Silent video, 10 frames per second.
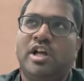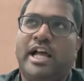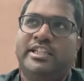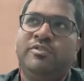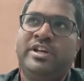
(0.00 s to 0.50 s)

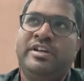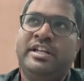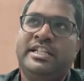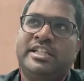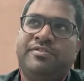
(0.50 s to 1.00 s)
I think
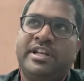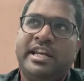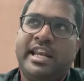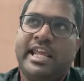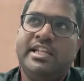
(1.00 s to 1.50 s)
let's say if we
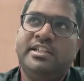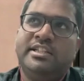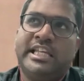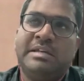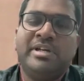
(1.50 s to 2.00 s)
nail
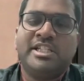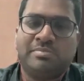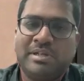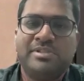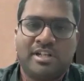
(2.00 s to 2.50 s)
the image
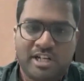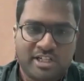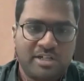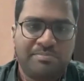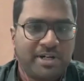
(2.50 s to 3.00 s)
meme
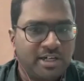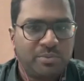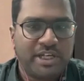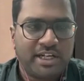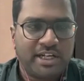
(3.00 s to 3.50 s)
generation part,
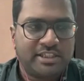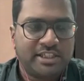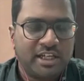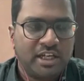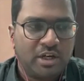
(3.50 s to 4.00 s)
where let's say